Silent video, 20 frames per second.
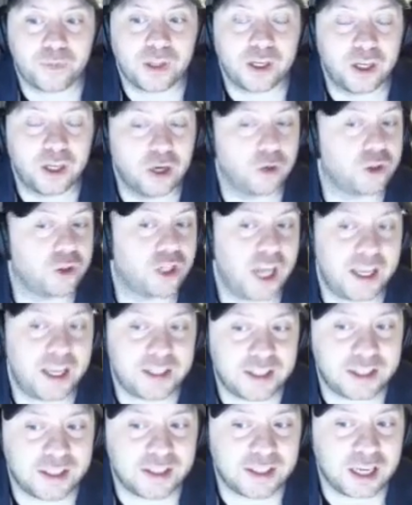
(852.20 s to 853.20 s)
You know,
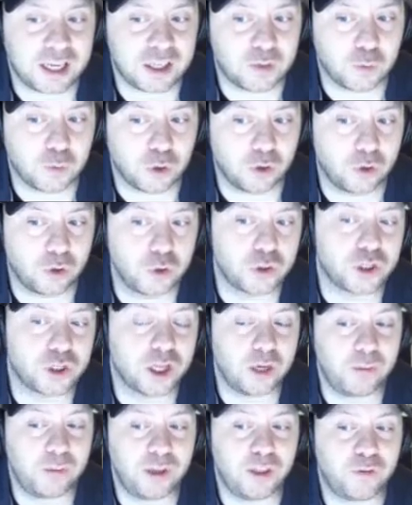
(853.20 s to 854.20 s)
Jason says, well, who's
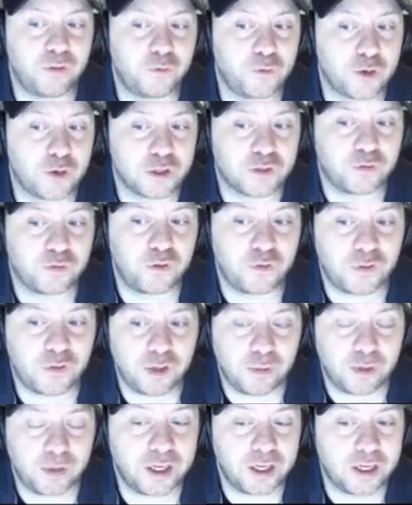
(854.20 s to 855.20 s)
going to be the first
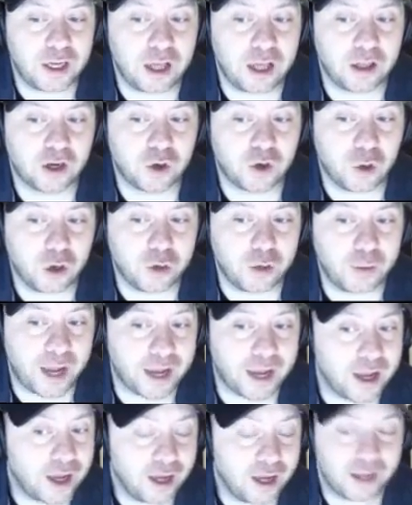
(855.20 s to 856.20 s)
$50 million
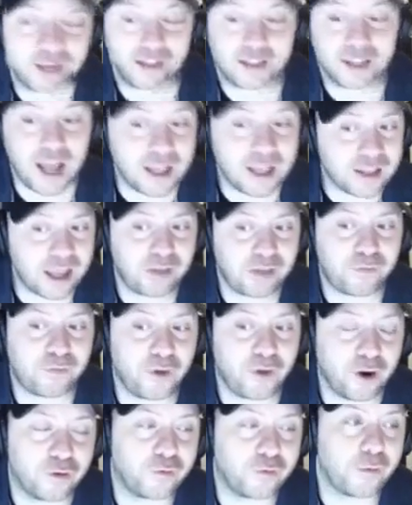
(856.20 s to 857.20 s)
quarterback? It's not that
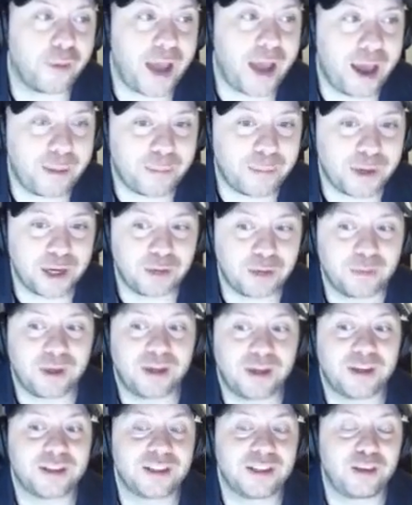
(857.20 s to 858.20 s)
far from happening,
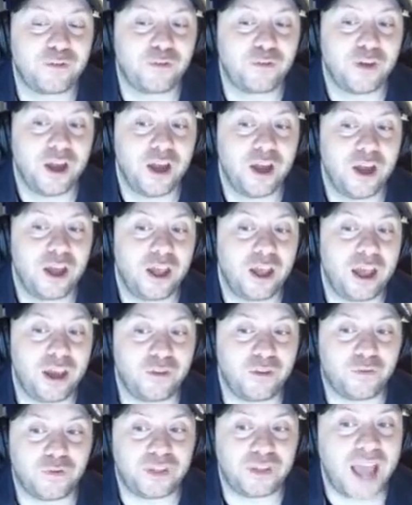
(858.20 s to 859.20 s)
because
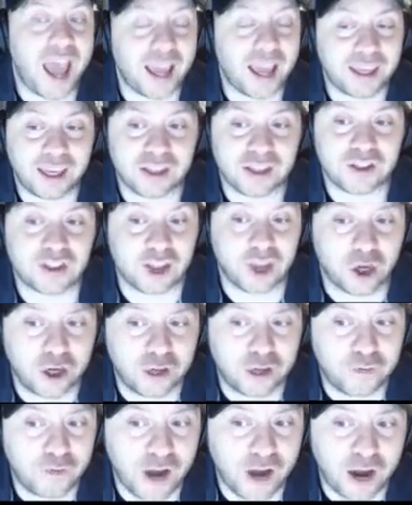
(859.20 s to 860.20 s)
if Dak gets
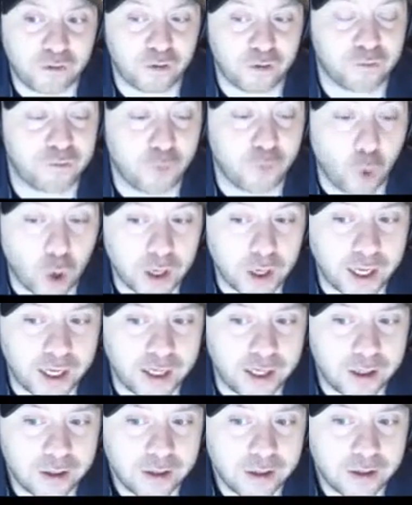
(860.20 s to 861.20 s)
35 or
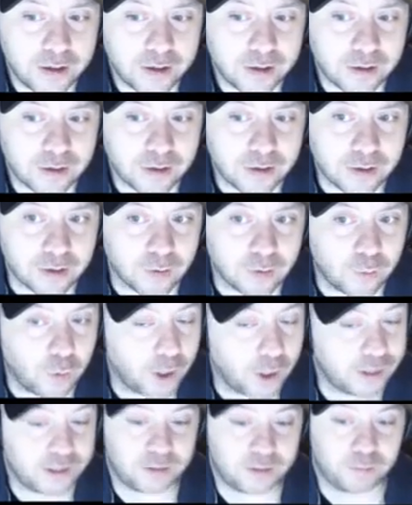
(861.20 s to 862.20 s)
40,
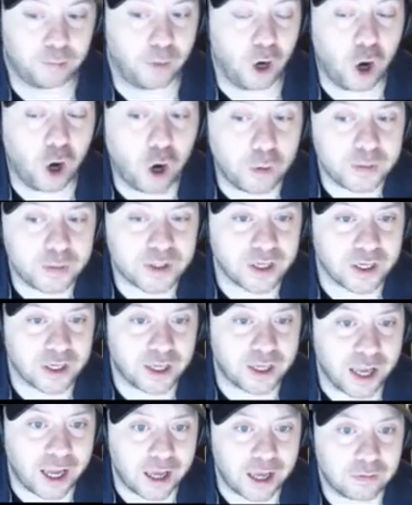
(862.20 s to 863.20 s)
what's Mahomes going
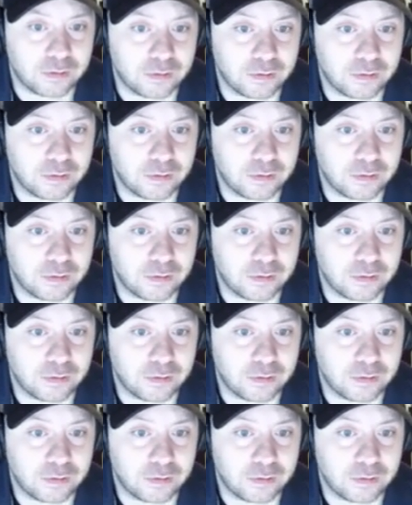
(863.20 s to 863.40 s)
to get?